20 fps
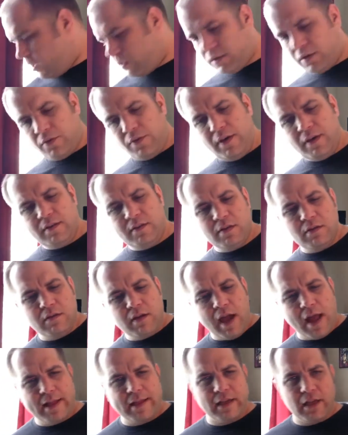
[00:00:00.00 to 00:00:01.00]
So these two
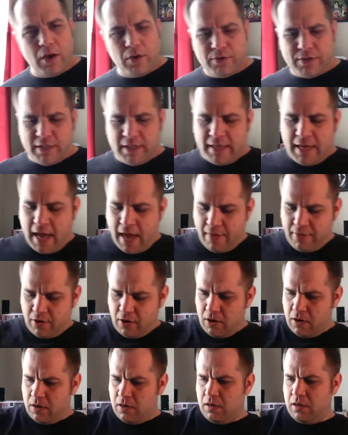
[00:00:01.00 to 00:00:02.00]
kind of go
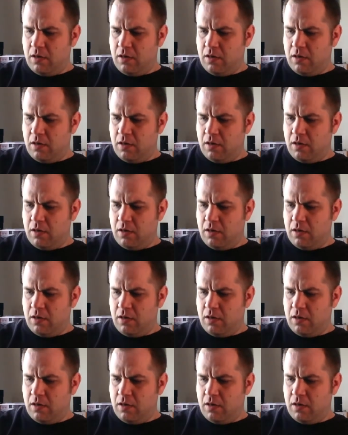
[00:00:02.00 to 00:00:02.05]
together.